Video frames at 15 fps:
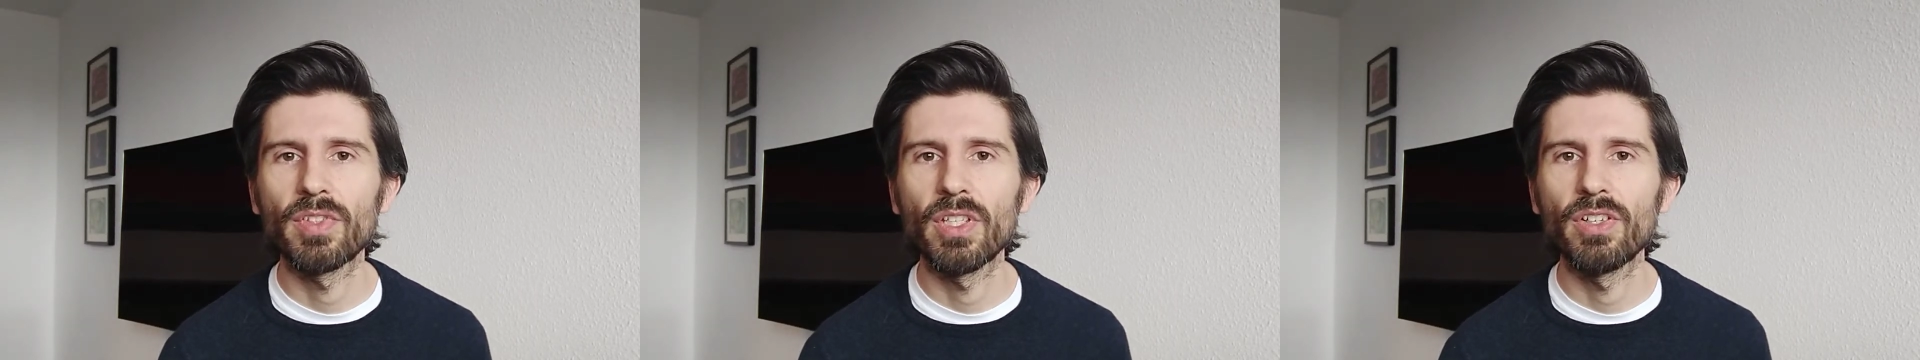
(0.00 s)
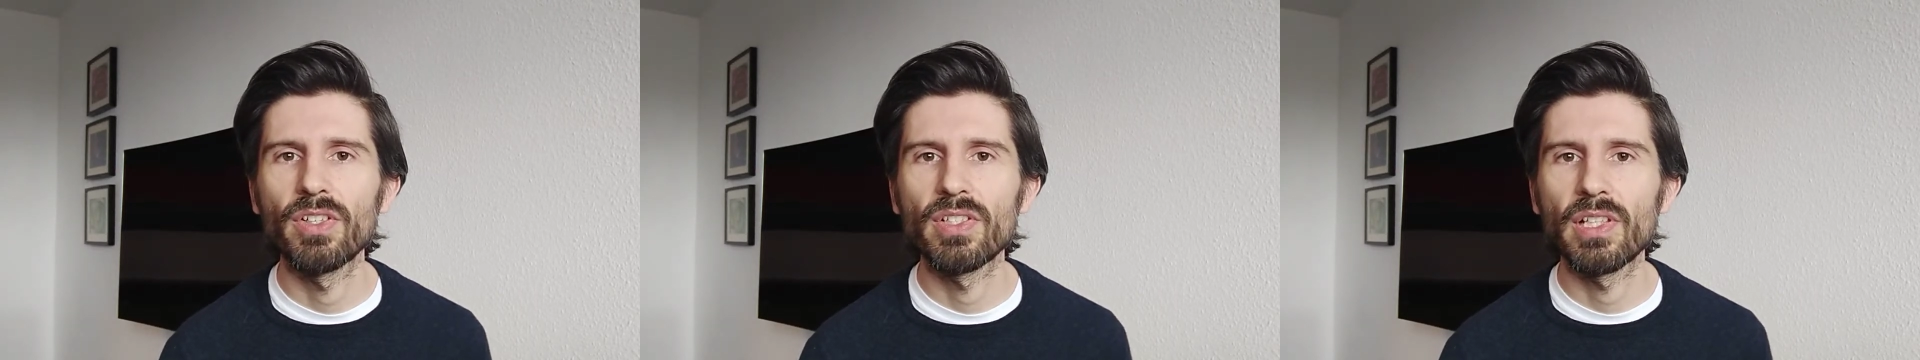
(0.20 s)

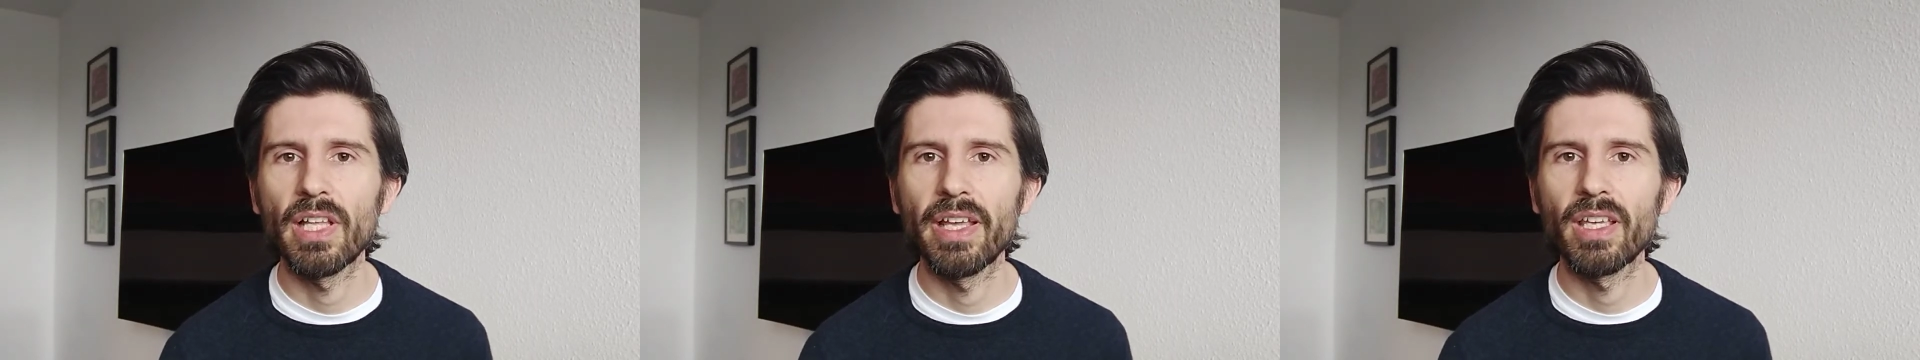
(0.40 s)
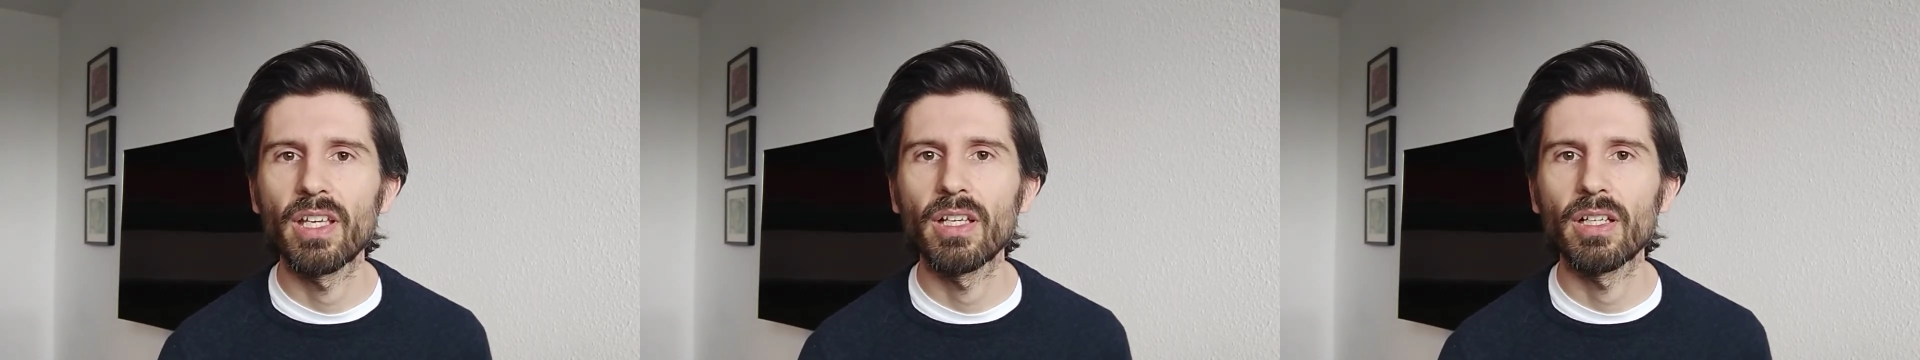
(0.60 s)
There is
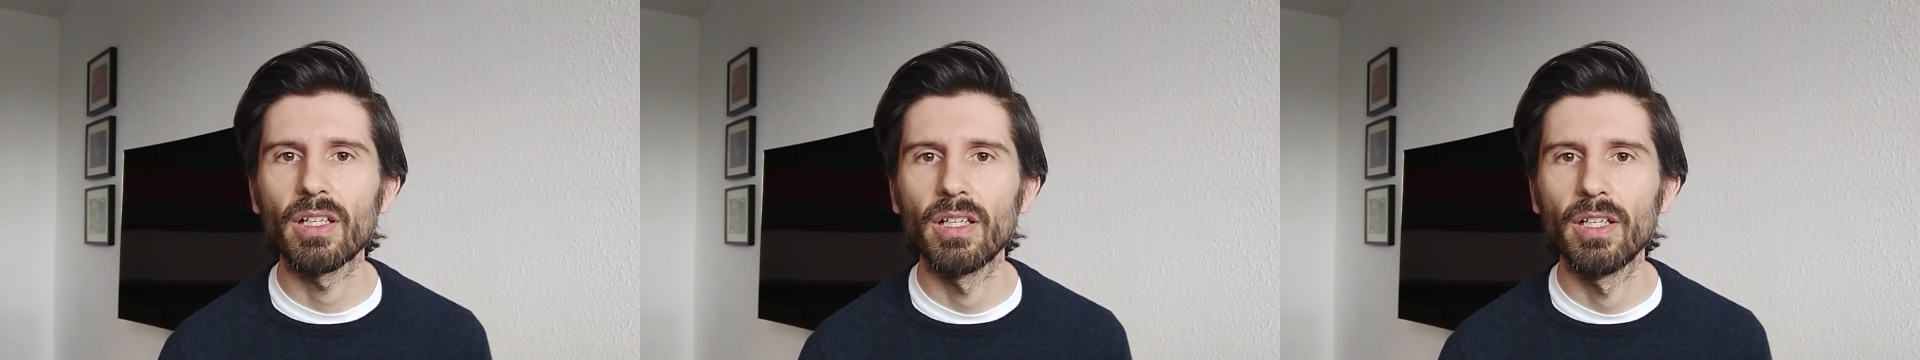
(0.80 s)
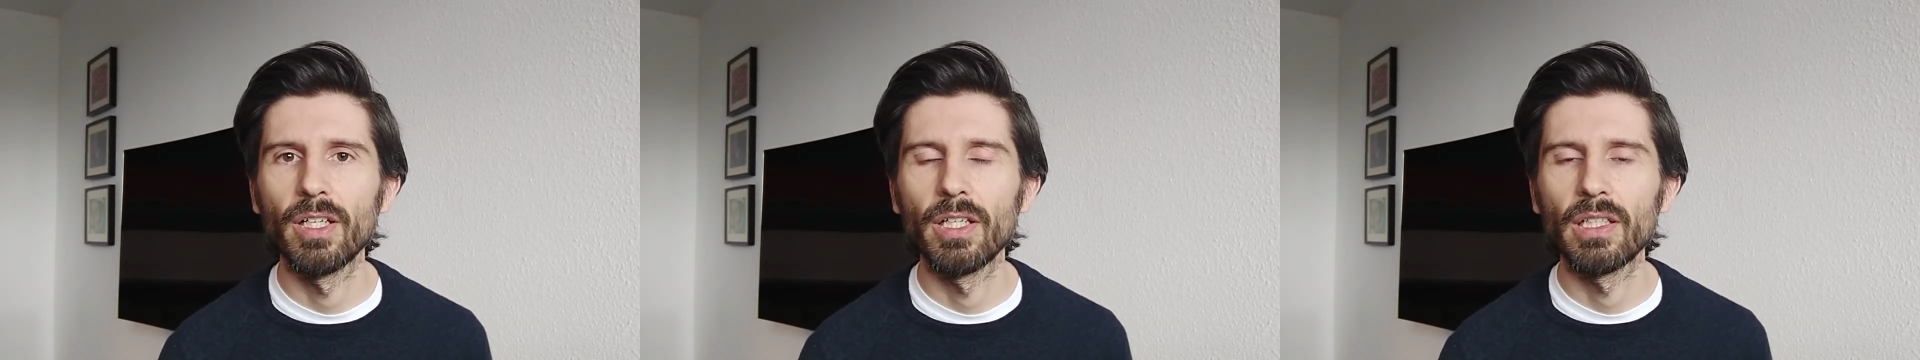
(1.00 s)
like
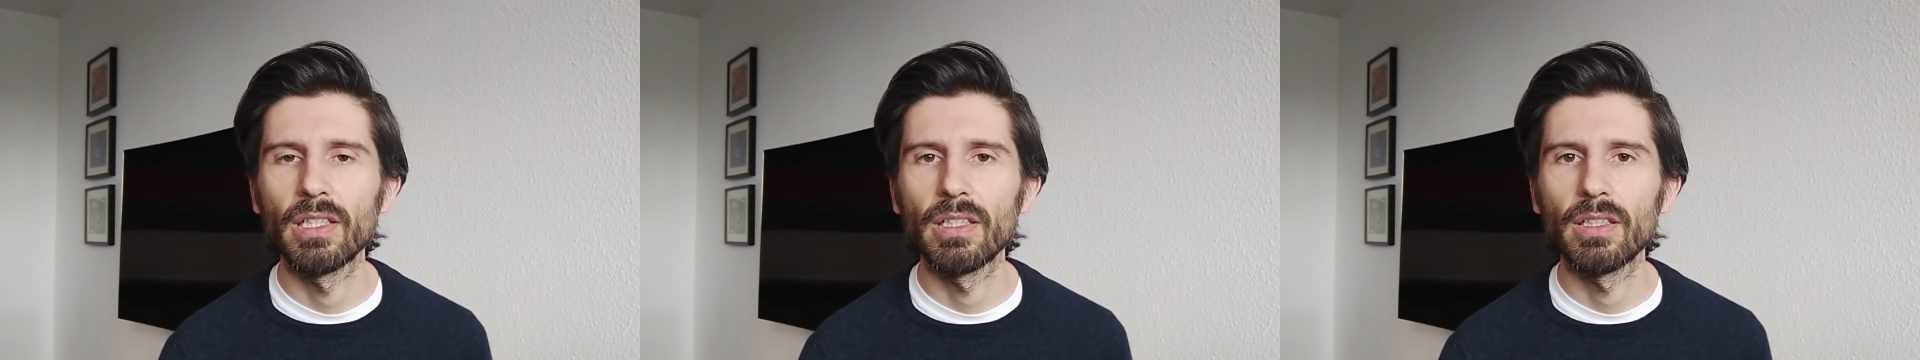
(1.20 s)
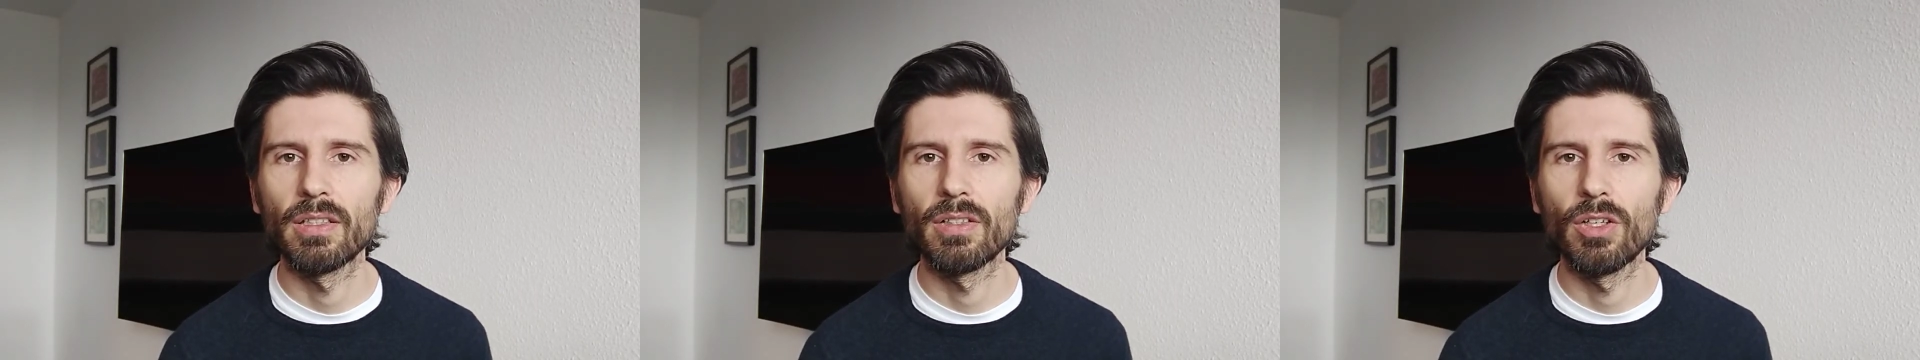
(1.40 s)

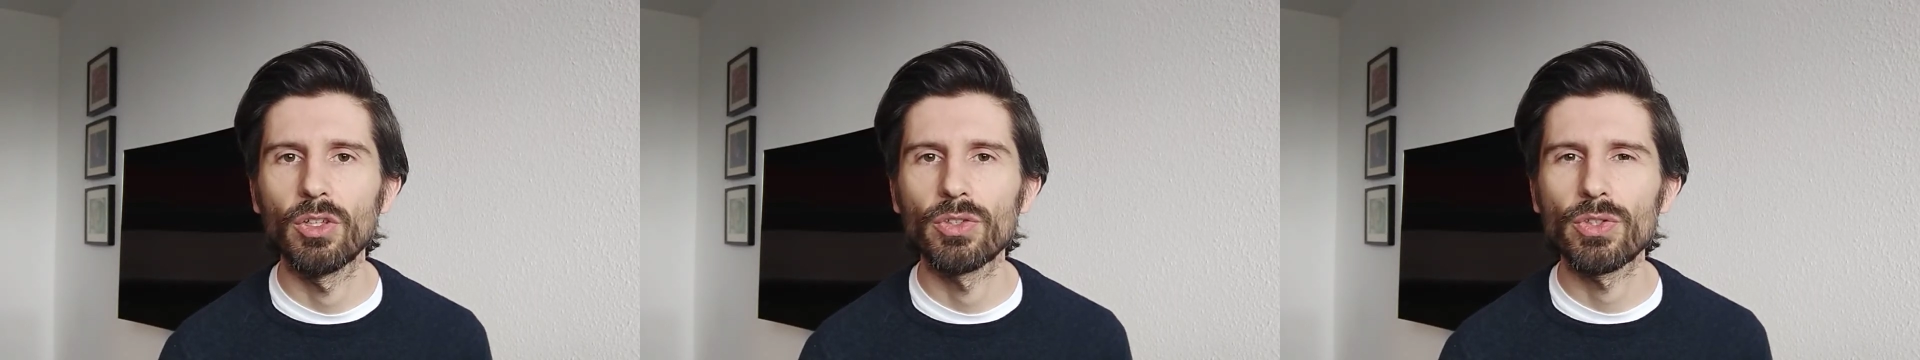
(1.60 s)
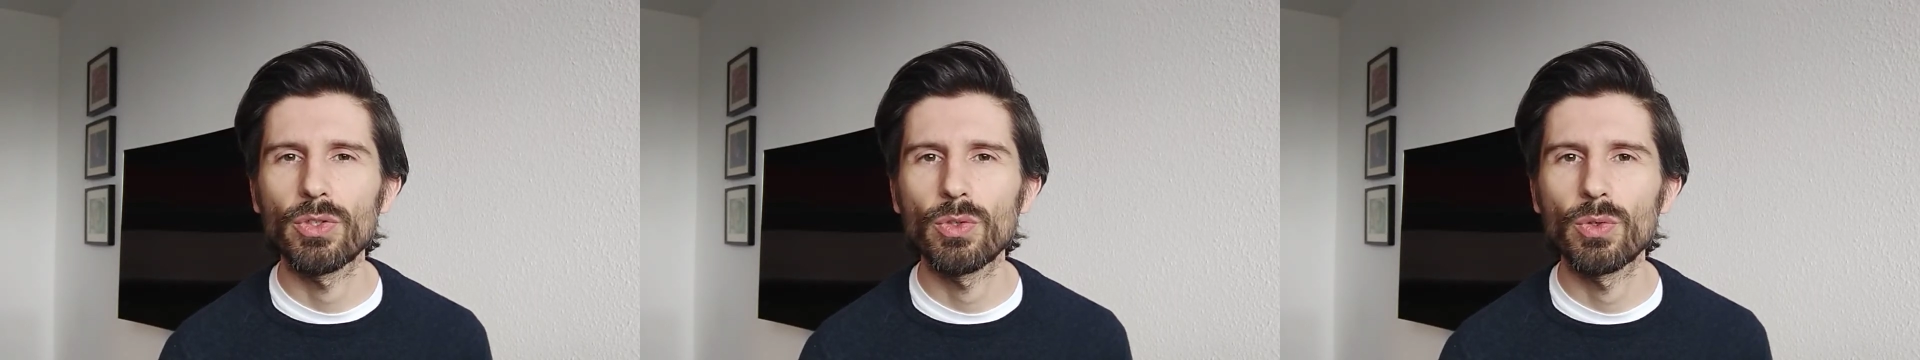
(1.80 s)

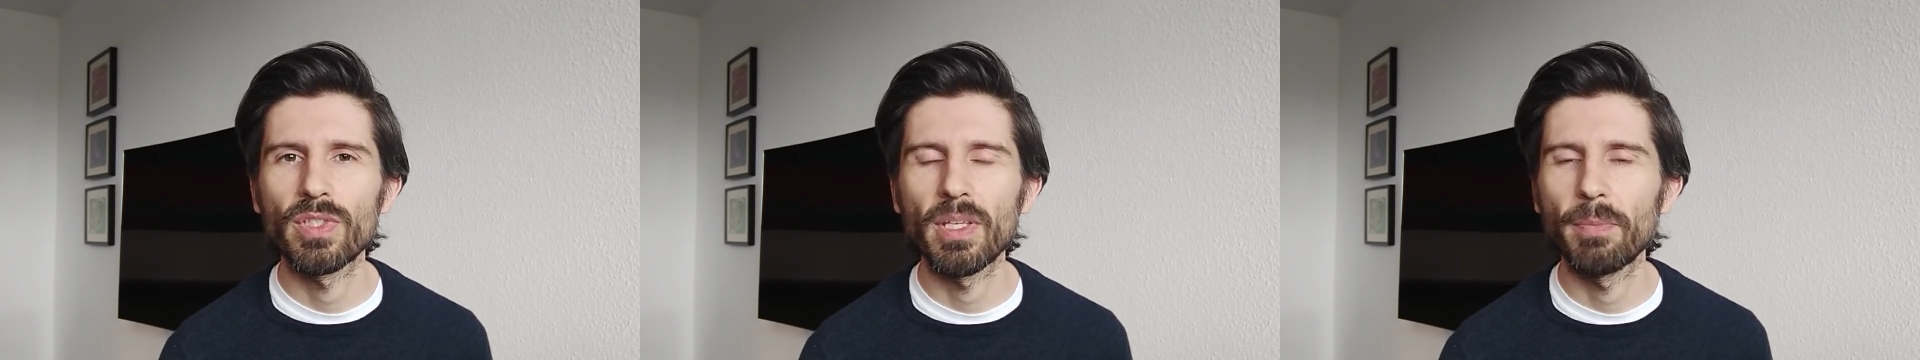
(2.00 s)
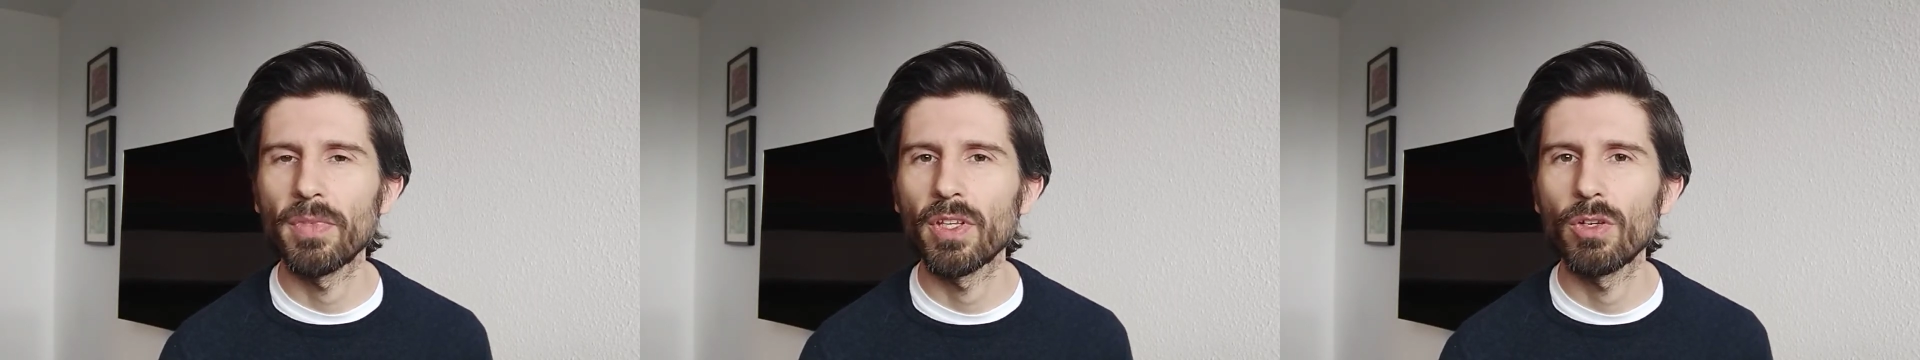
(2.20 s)
also
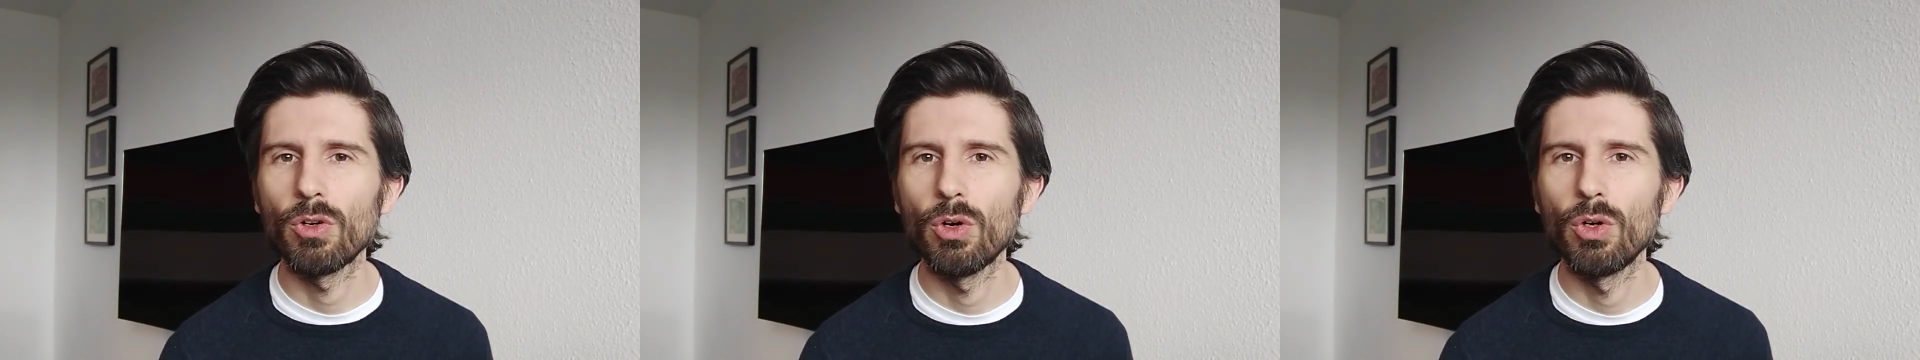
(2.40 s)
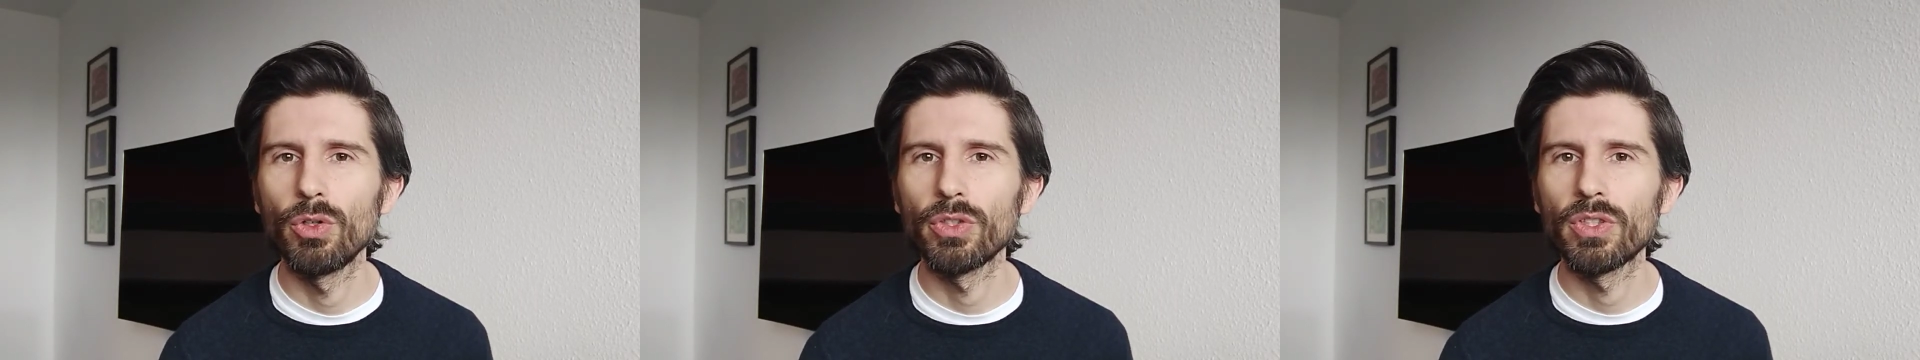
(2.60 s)
something
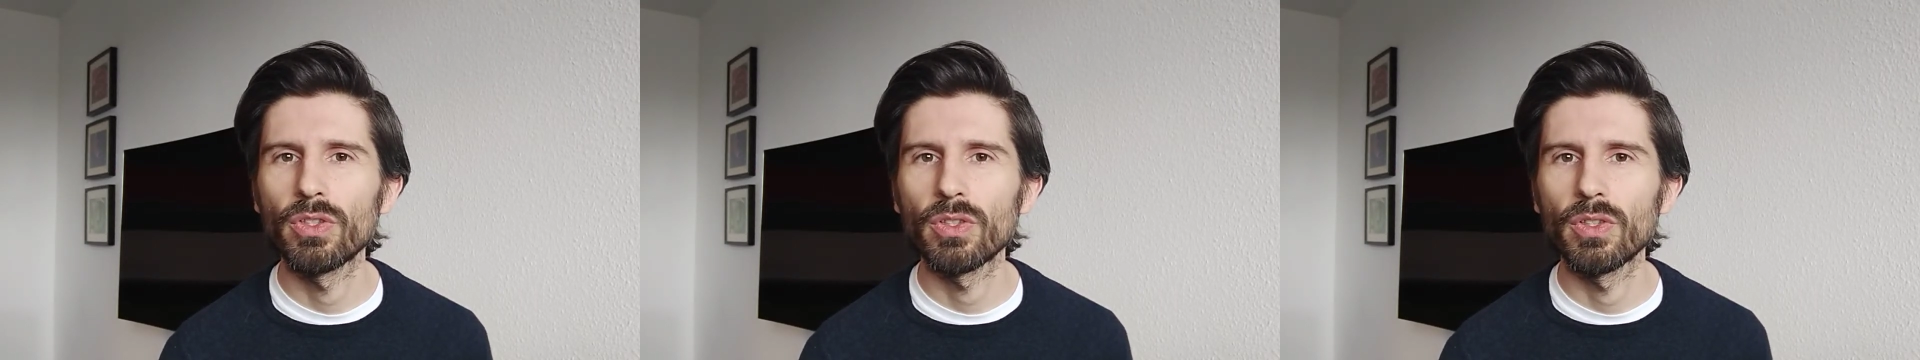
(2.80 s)
called